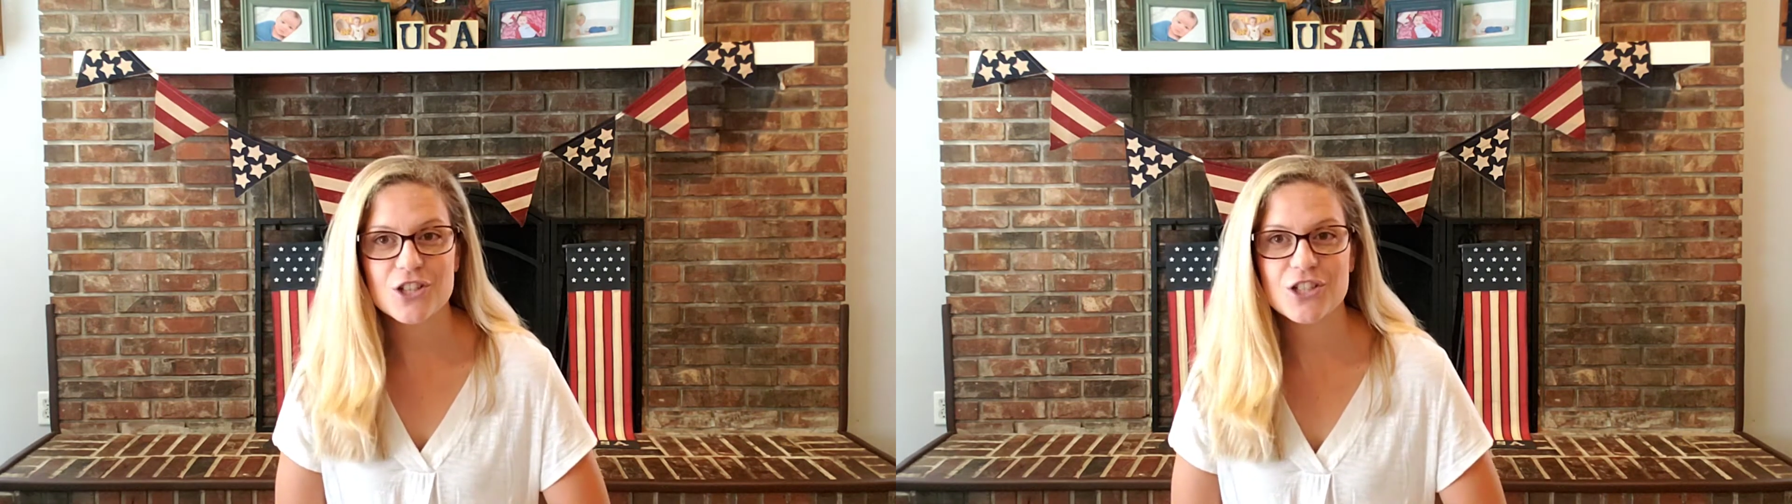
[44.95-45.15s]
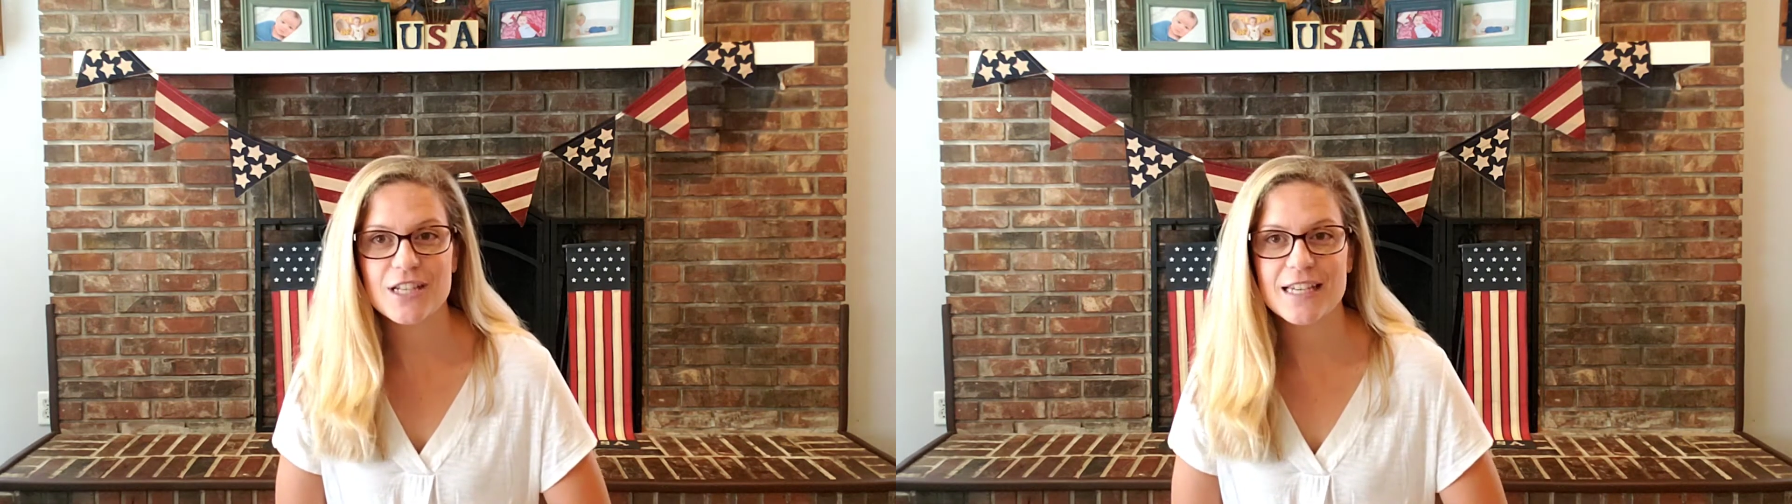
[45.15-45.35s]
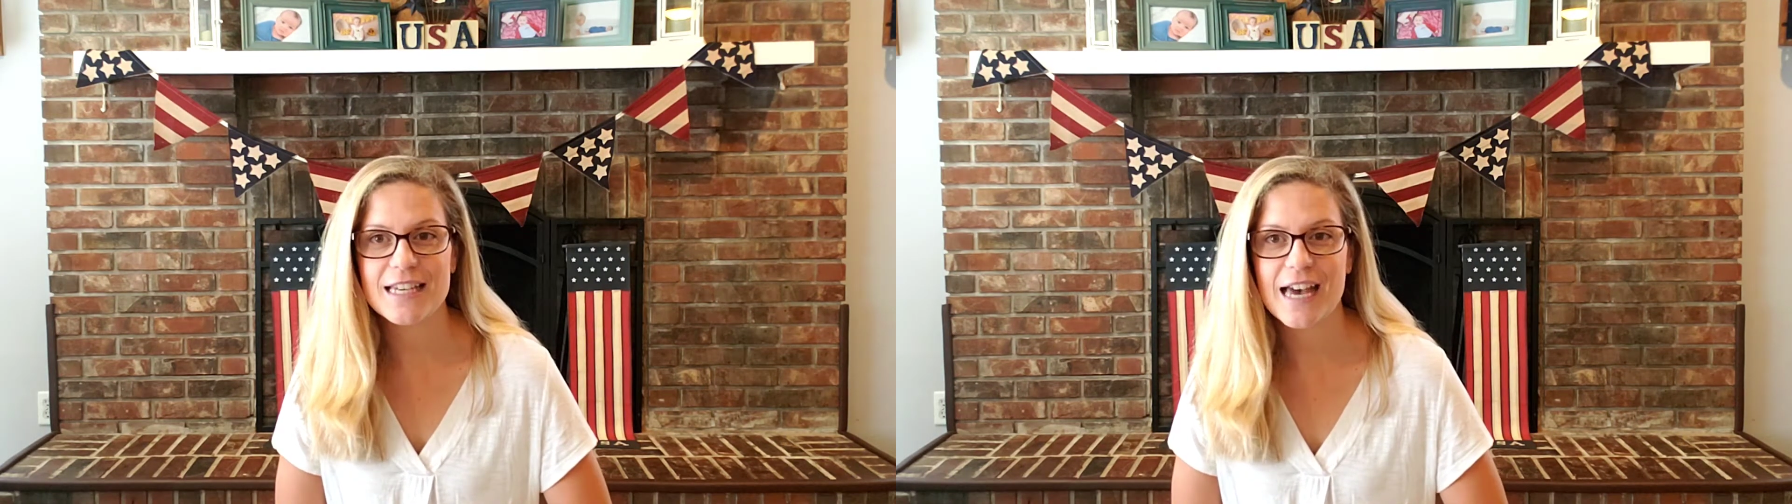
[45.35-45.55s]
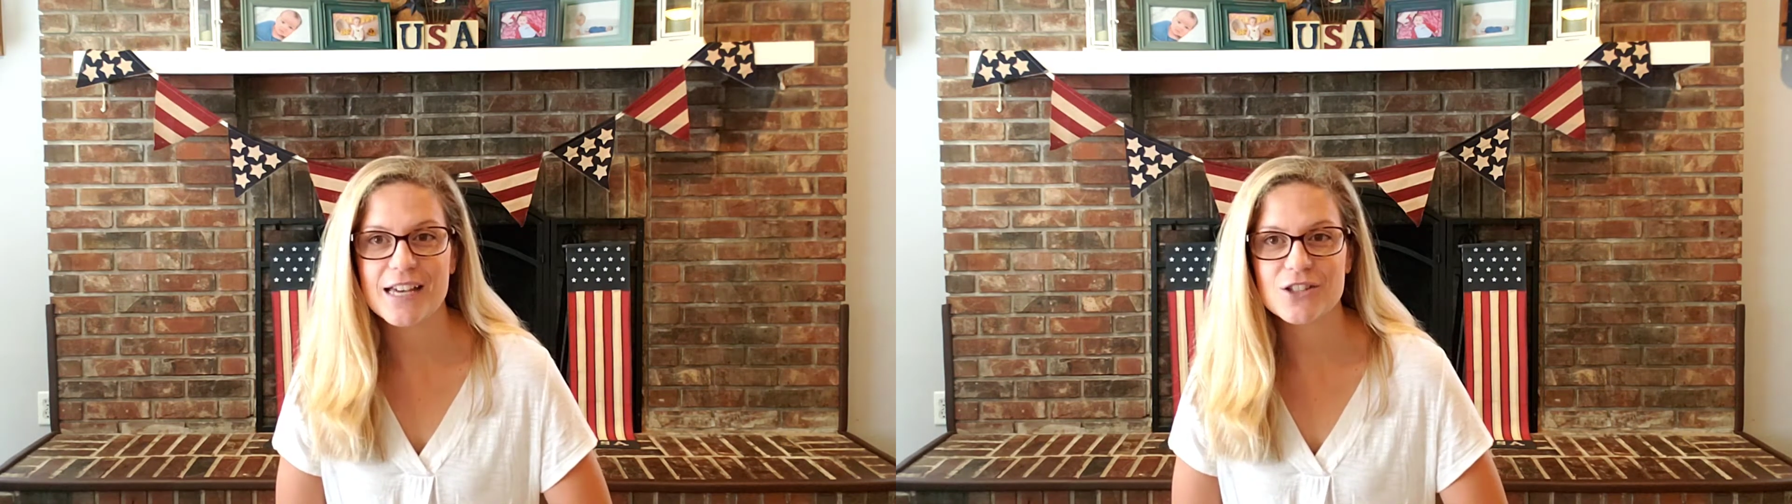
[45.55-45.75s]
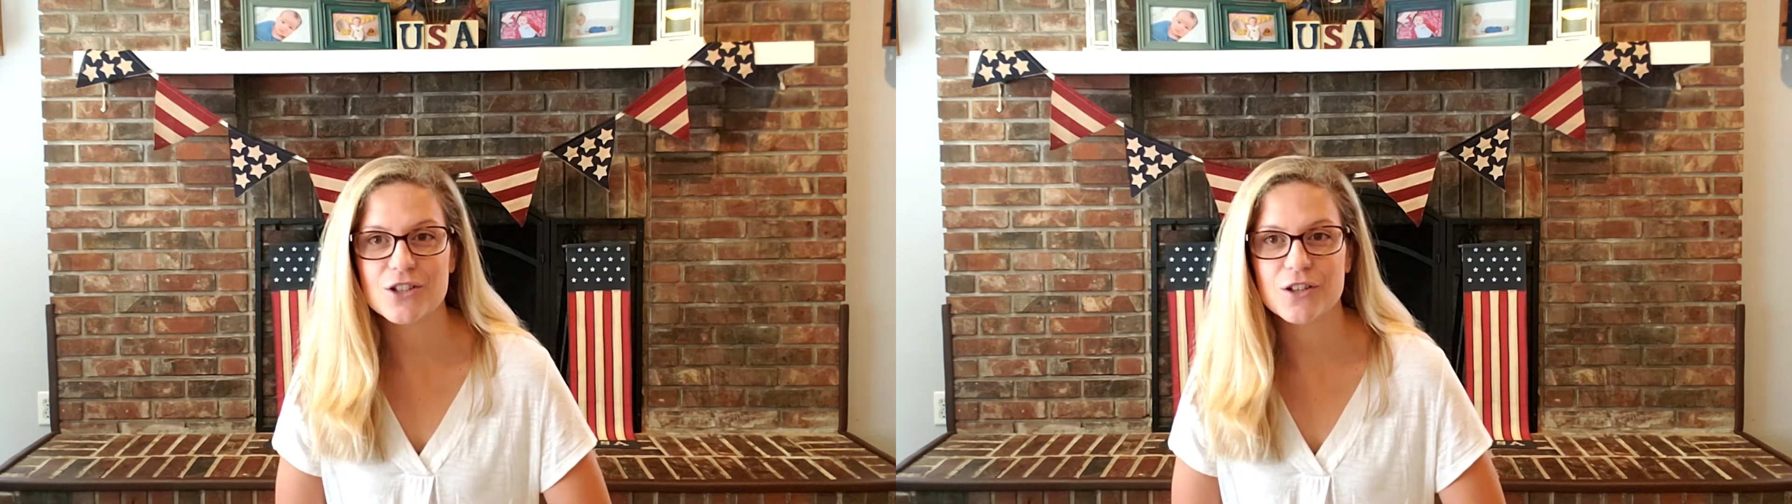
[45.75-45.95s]
She
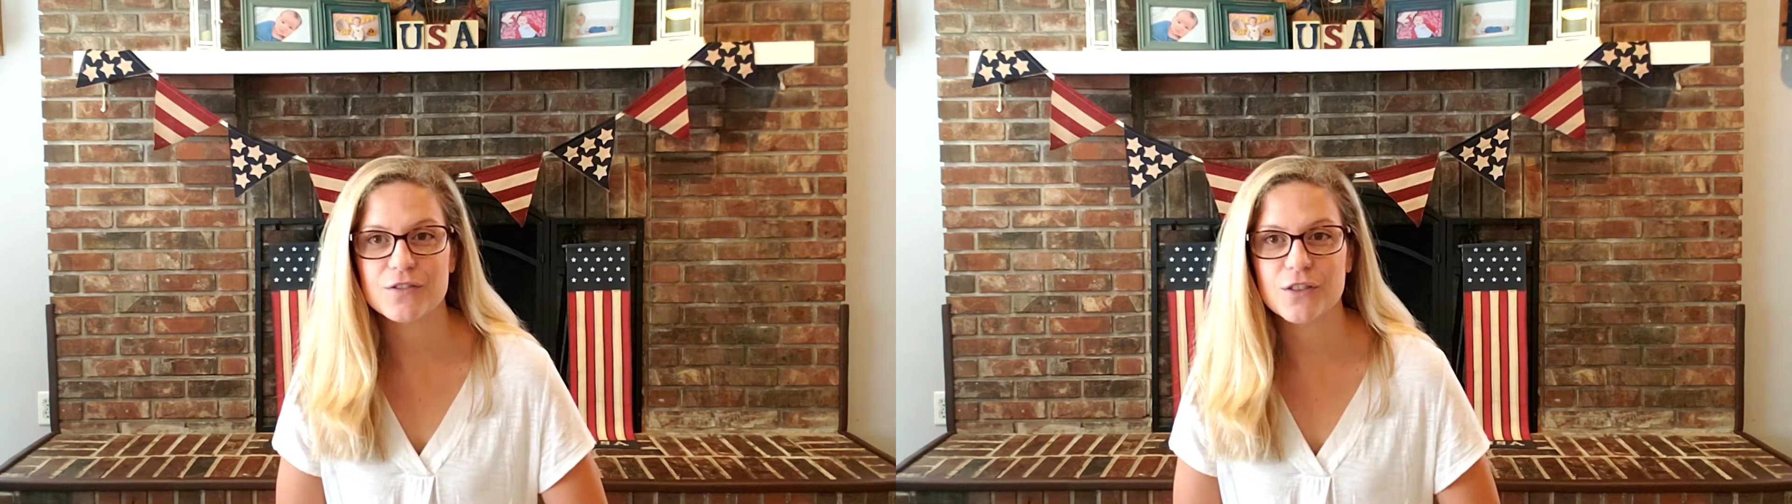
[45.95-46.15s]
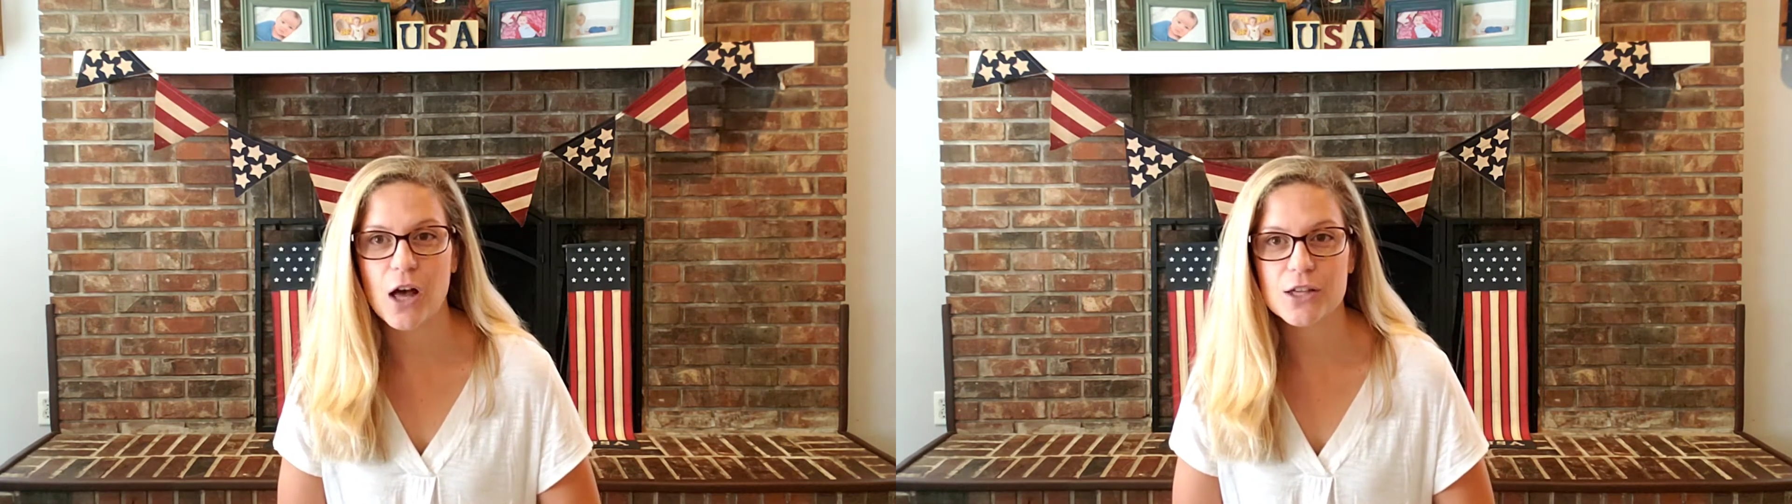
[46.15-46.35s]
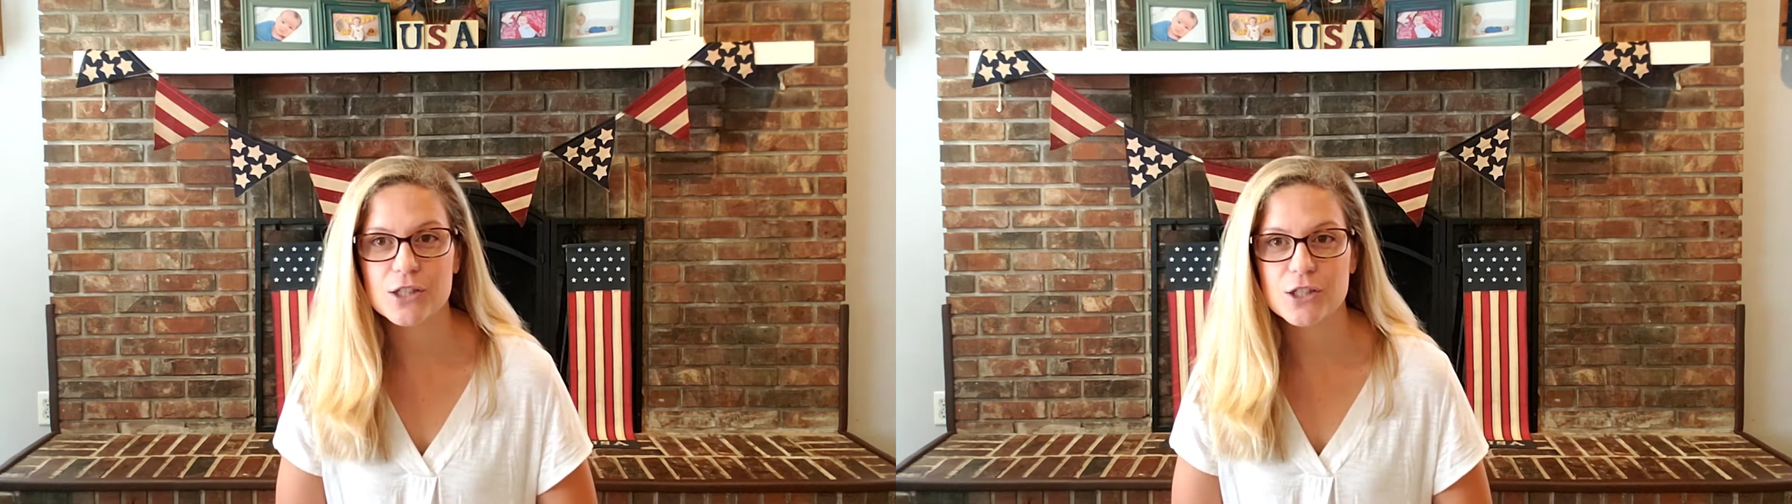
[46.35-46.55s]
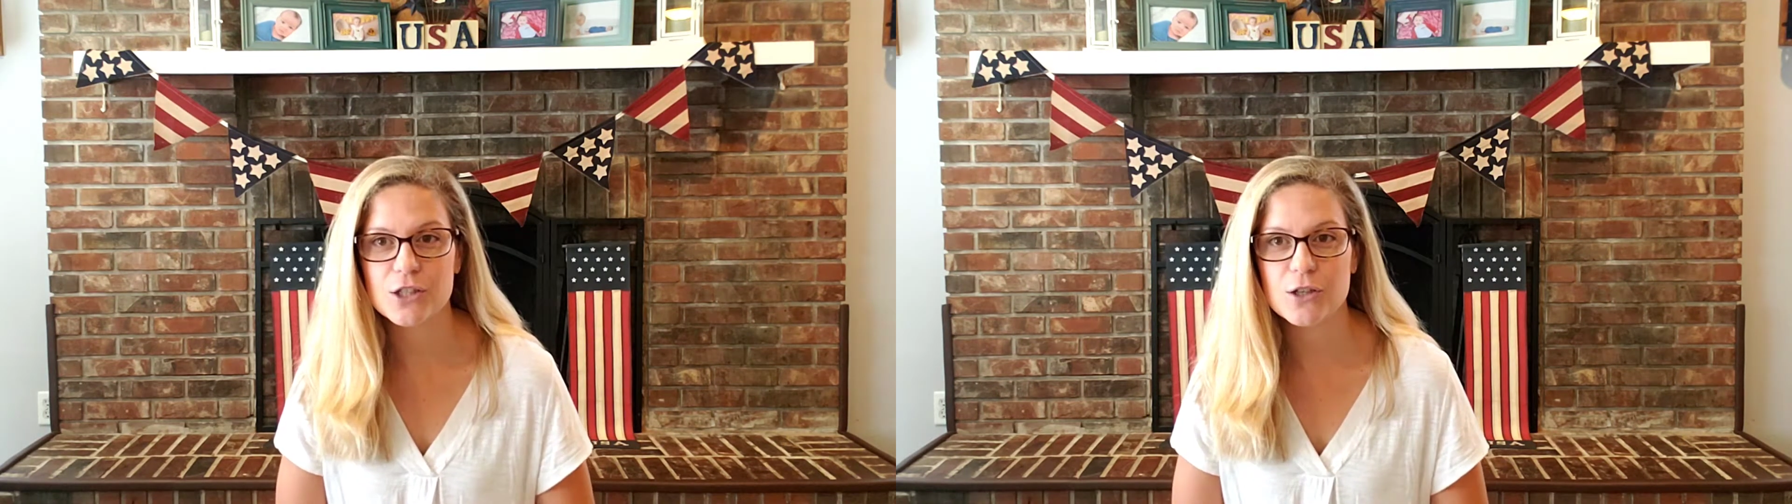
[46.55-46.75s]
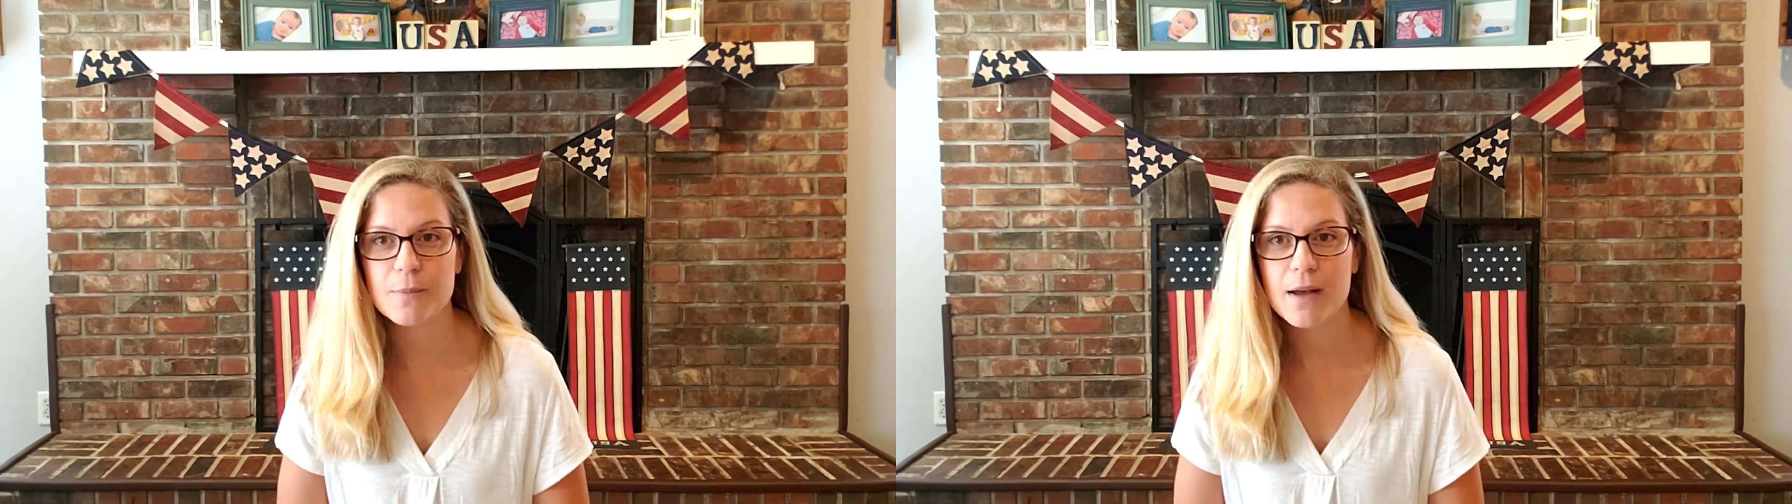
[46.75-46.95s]
has her
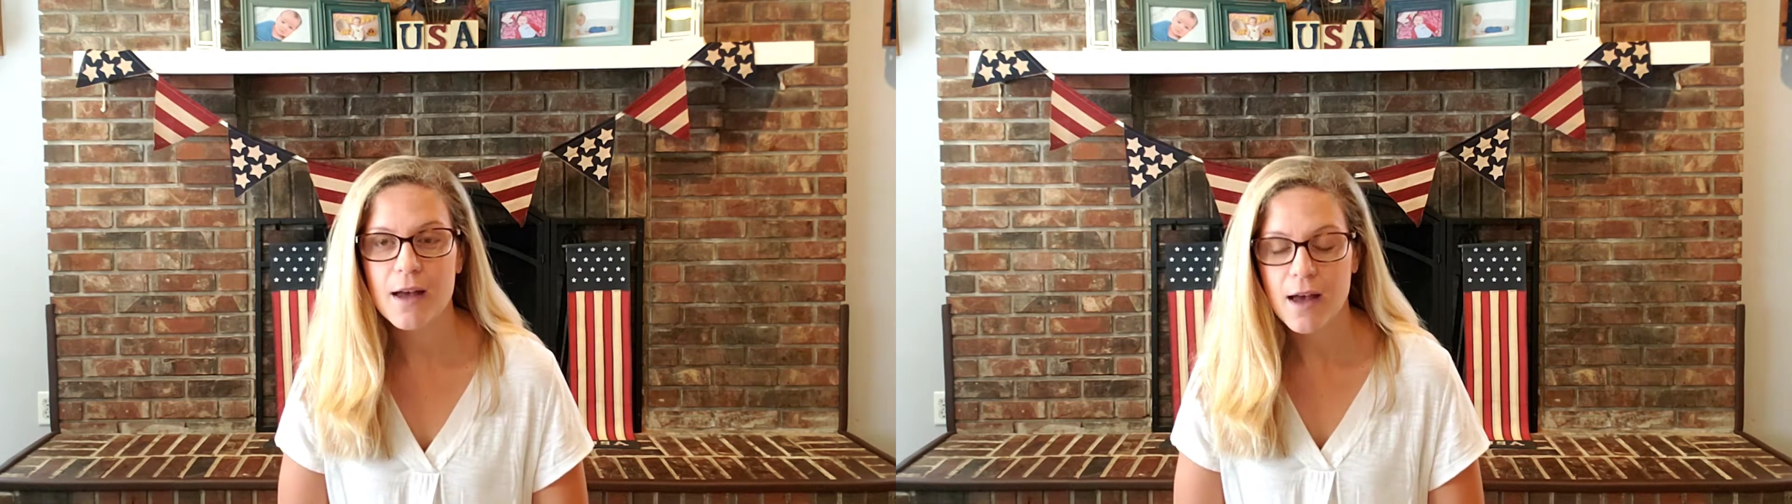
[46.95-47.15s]
Flosstube.